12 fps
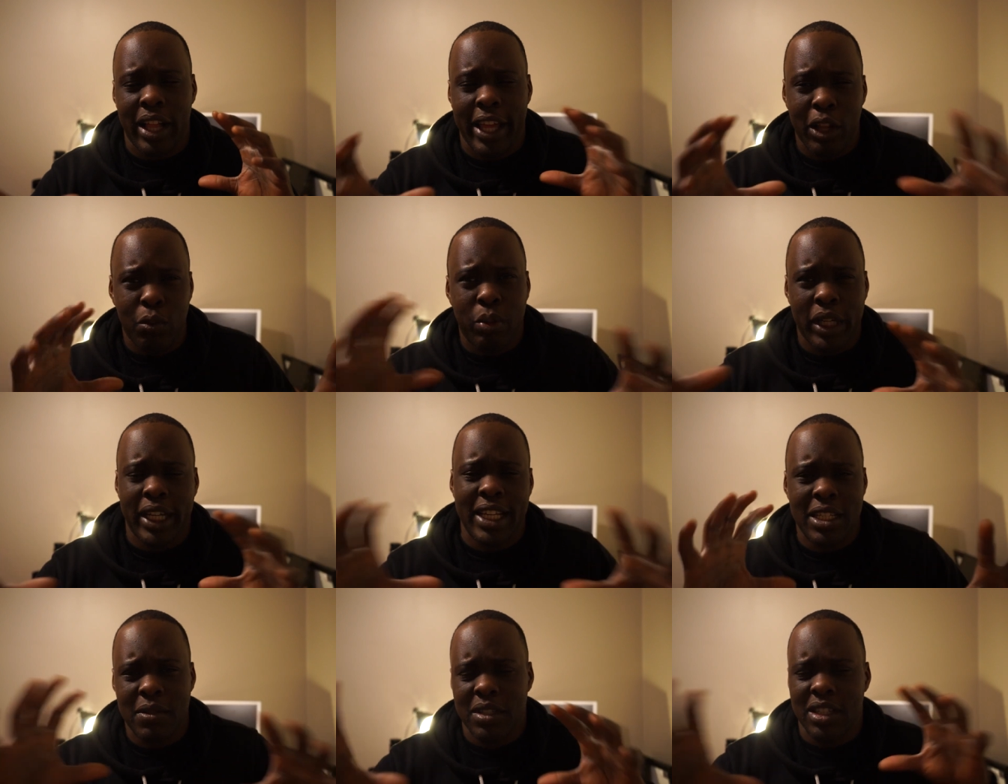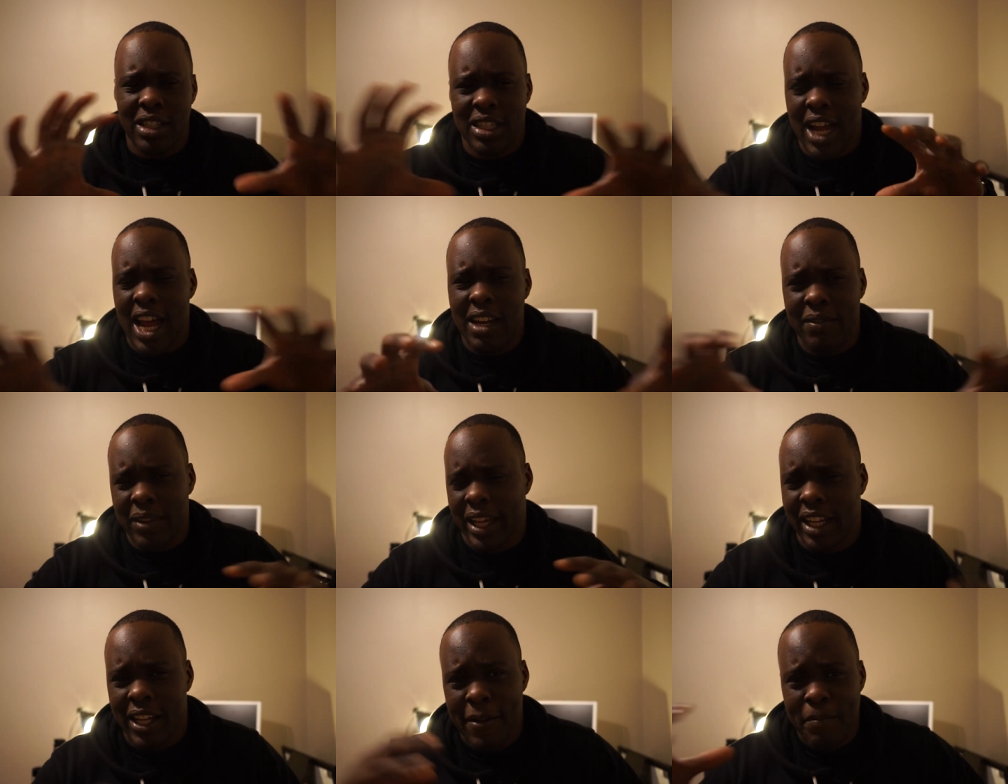Gilberg has, is kind of
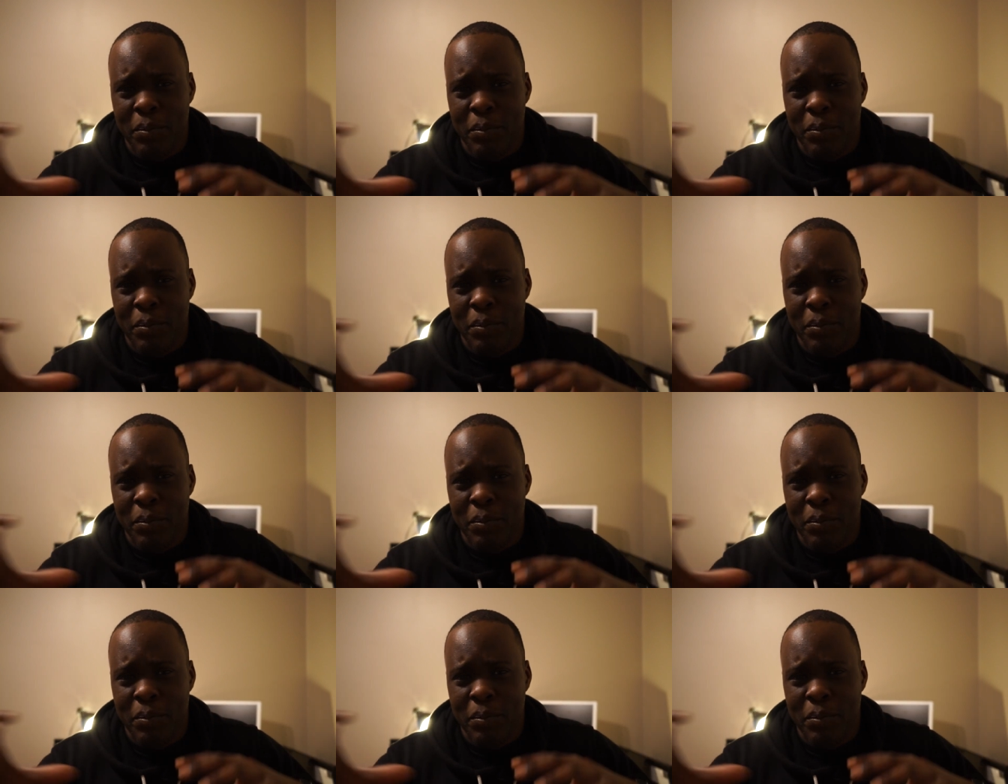like